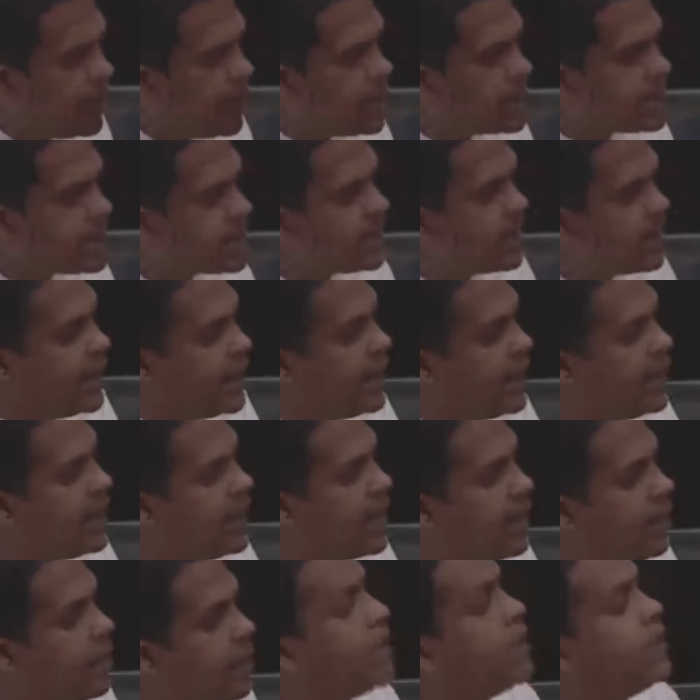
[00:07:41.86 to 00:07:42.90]
is
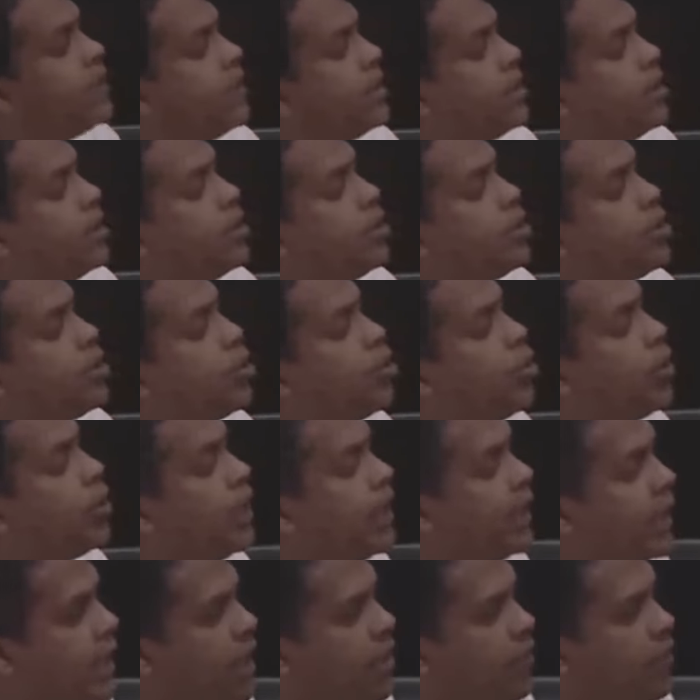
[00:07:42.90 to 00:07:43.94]
indebted to
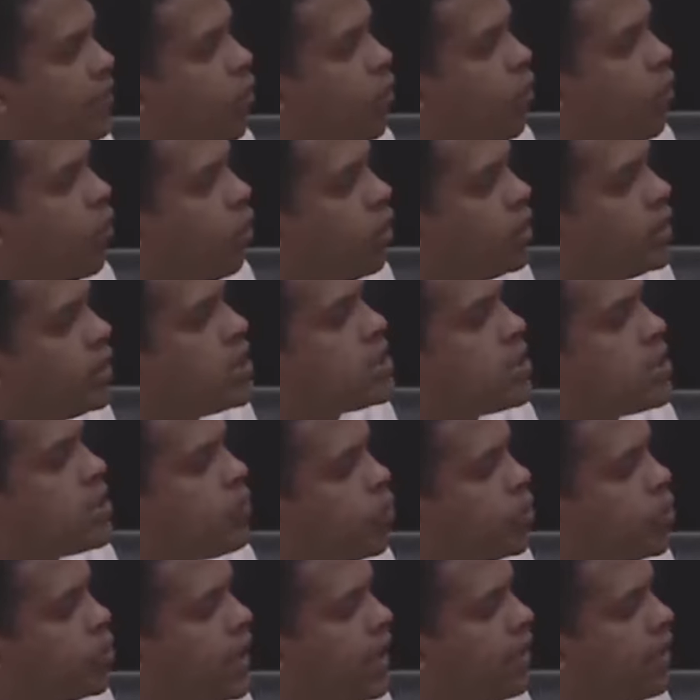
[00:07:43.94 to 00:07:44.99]
India for all the
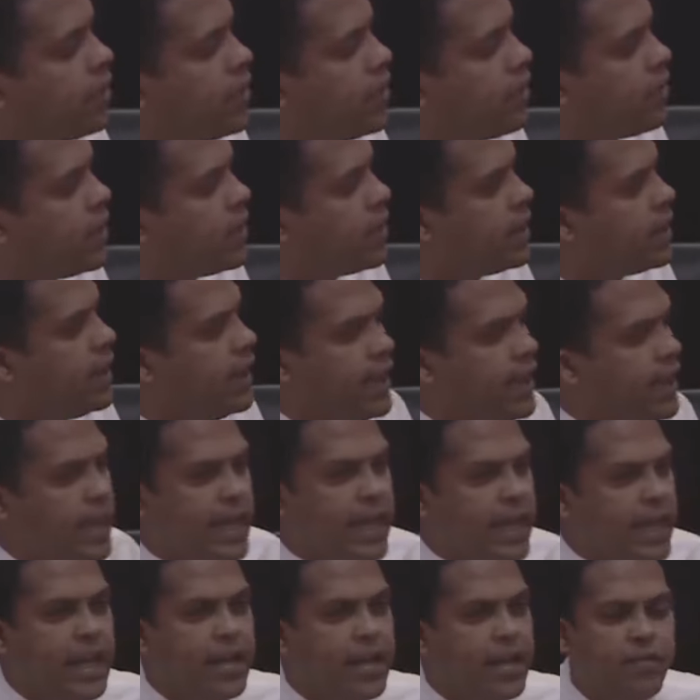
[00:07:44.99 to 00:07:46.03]
support they have given.
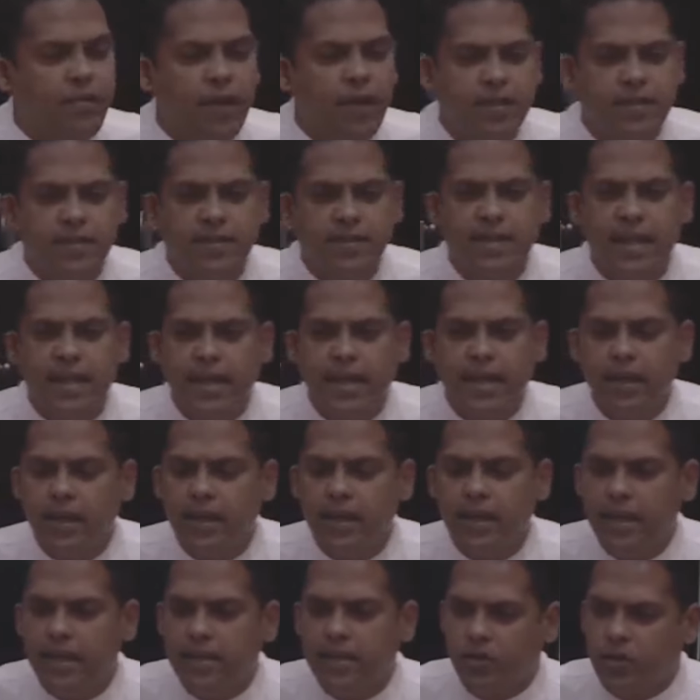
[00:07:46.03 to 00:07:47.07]
Investing
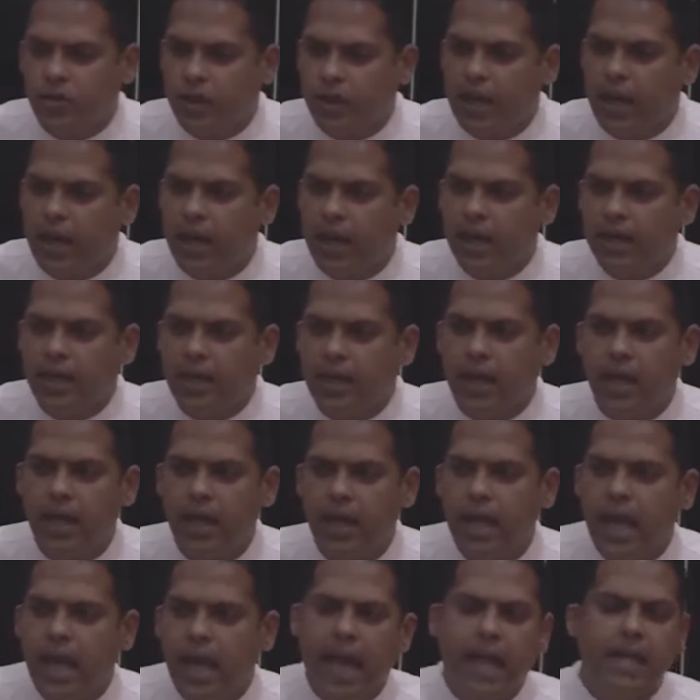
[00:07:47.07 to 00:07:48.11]
in Sri Lanka
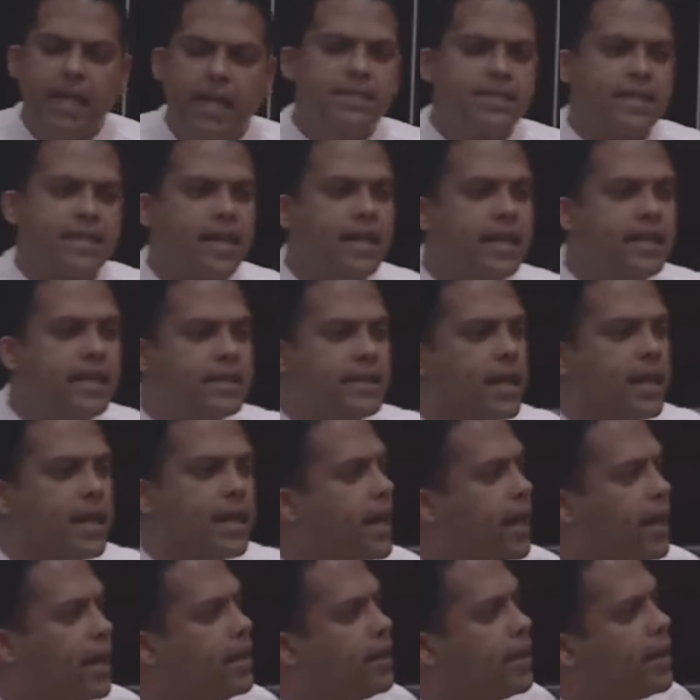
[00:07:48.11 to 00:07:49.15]
and selling the
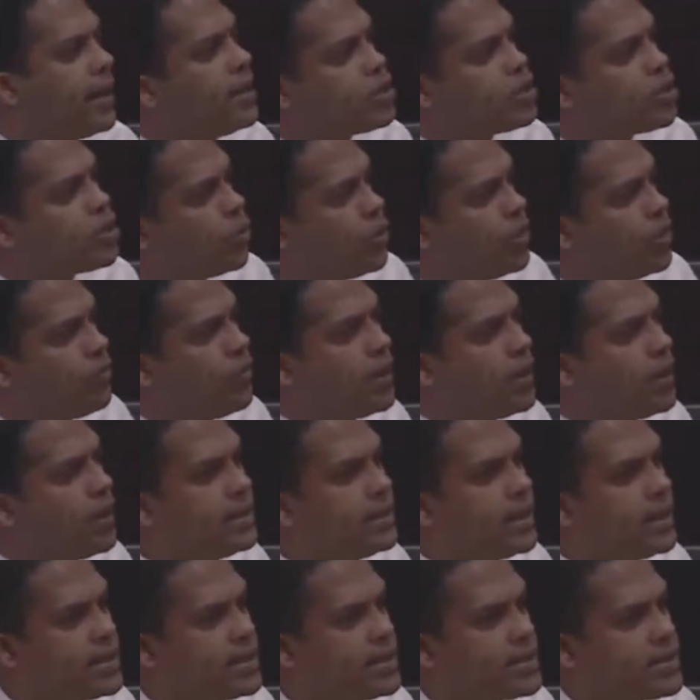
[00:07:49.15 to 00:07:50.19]
country is two different
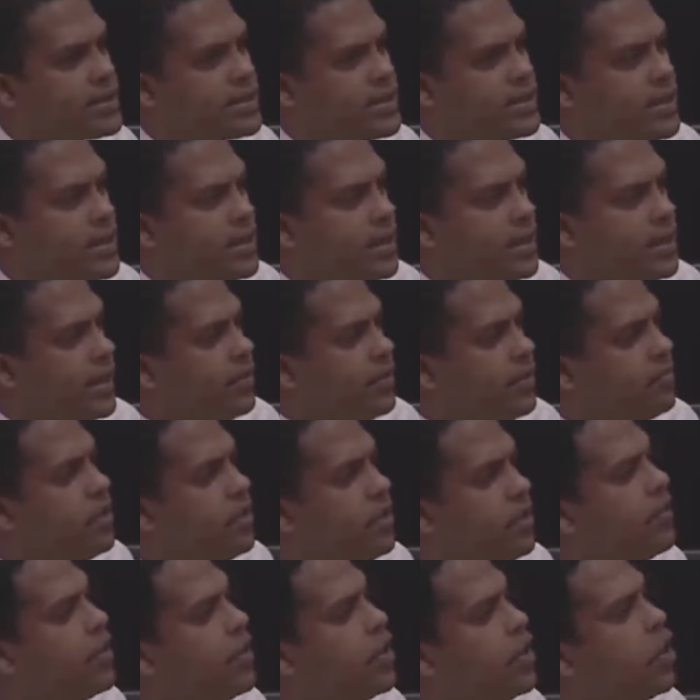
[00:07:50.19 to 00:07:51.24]
things.
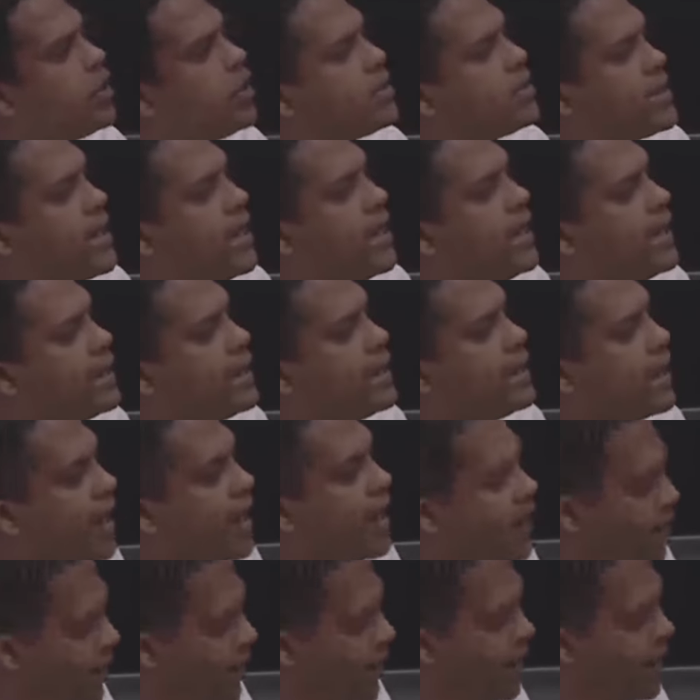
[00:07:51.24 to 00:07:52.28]
We were not selling the
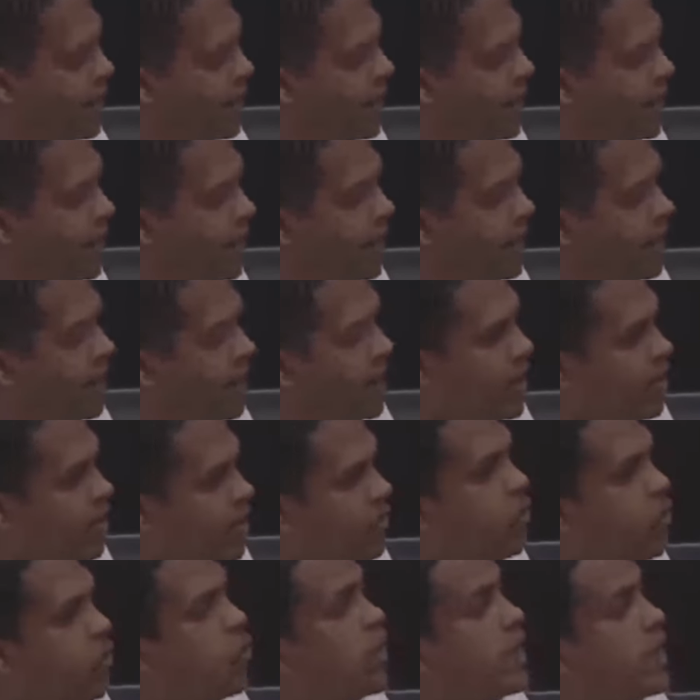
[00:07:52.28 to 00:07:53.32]
country.
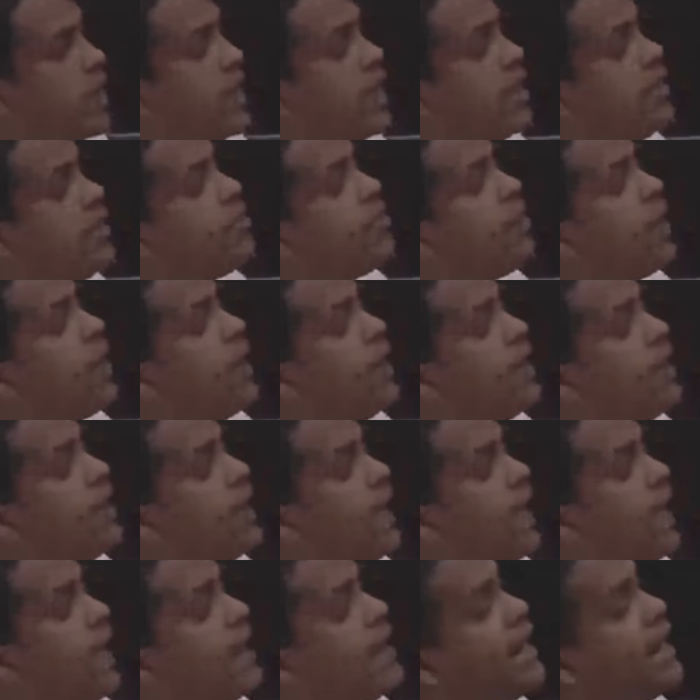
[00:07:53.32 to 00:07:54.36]
We would invite
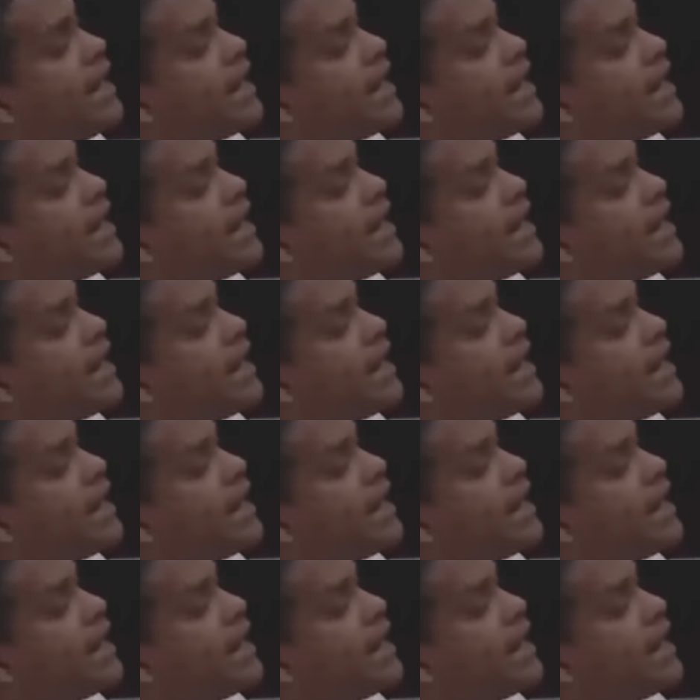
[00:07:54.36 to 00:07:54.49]
any